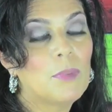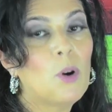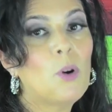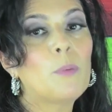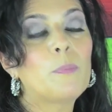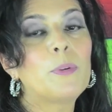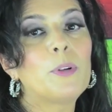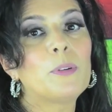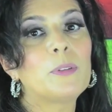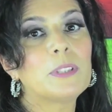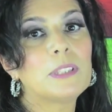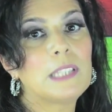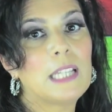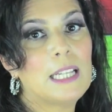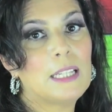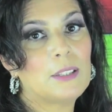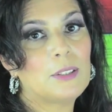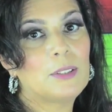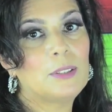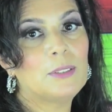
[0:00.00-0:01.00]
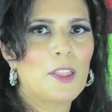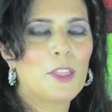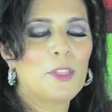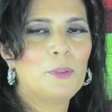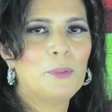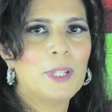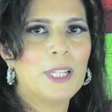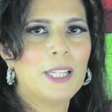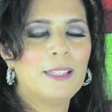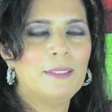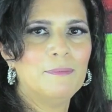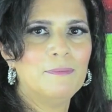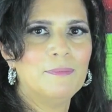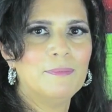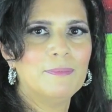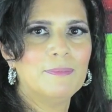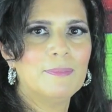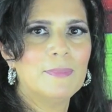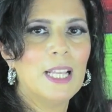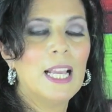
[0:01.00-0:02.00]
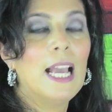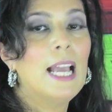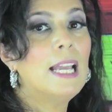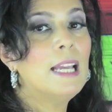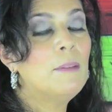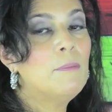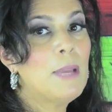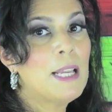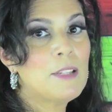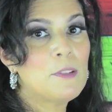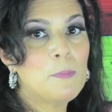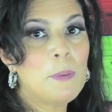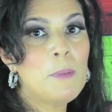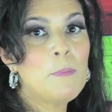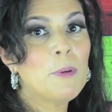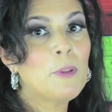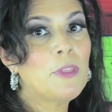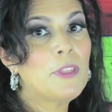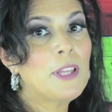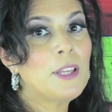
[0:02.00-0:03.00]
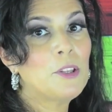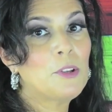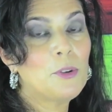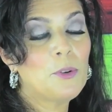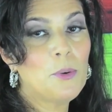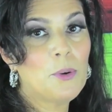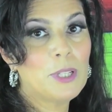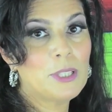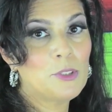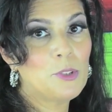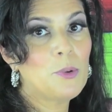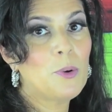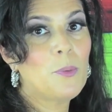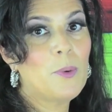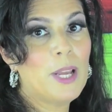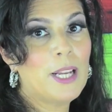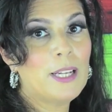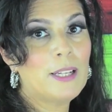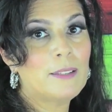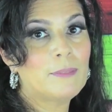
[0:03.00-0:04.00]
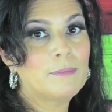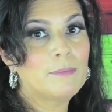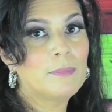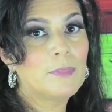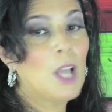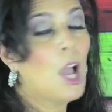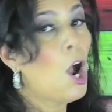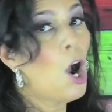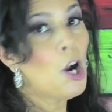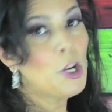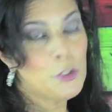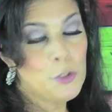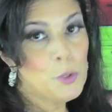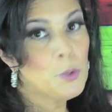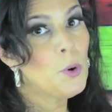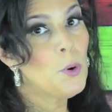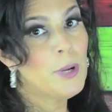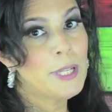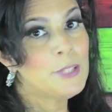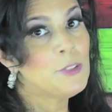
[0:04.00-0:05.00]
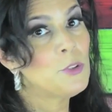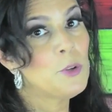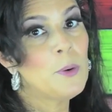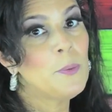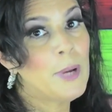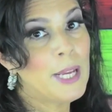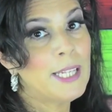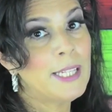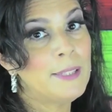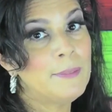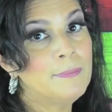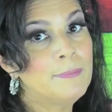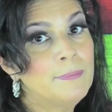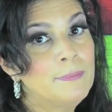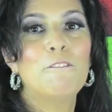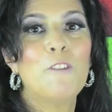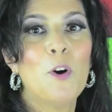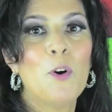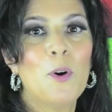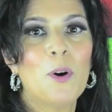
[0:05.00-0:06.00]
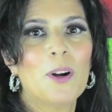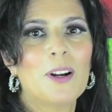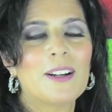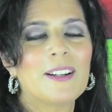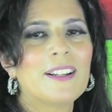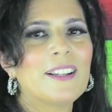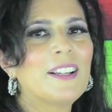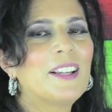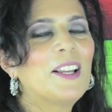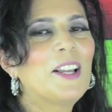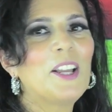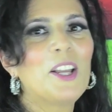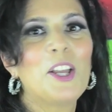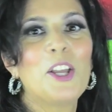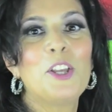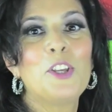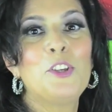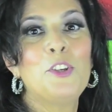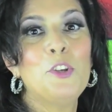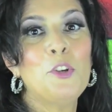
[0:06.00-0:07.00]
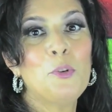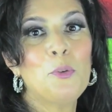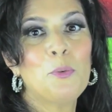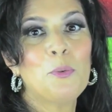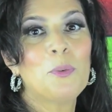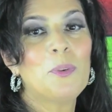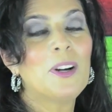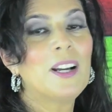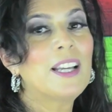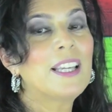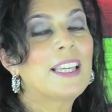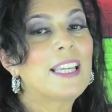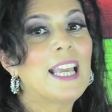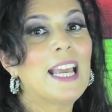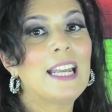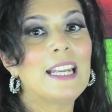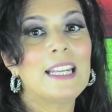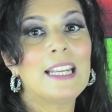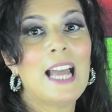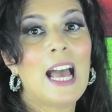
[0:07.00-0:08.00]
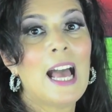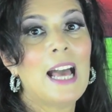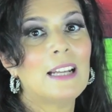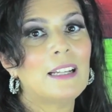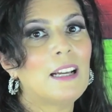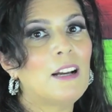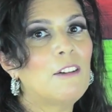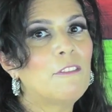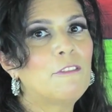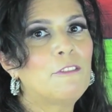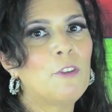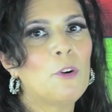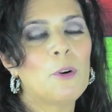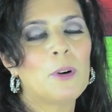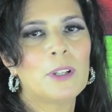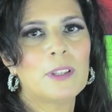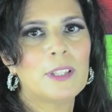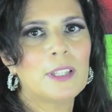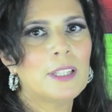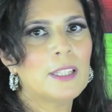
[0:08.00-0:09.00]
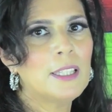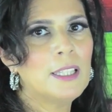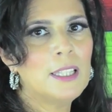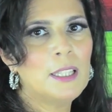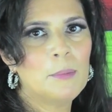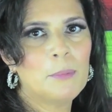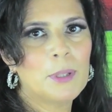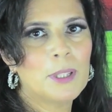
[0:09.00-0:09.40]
or puritanical. Three, it makes people think you're going to a wedding. Are you going to a wedding? Four, you cannot afford the cleaning